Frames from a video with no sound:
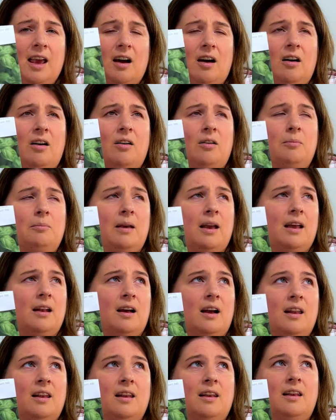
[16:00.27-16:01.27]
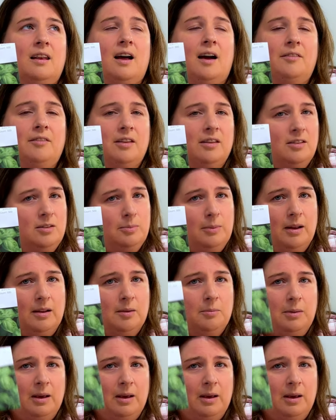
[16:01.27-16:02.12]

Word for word: oh man i love the smell of